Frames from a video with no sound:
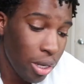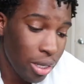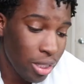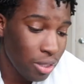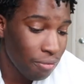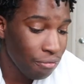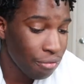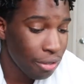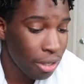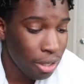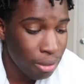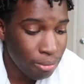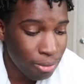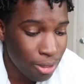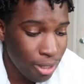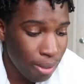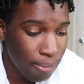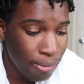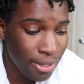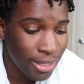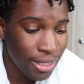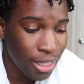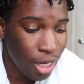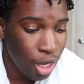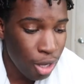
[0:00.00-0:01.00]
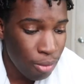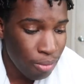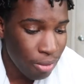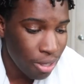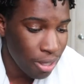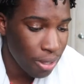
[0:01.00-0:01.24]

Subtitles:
are you from? Someone tell me.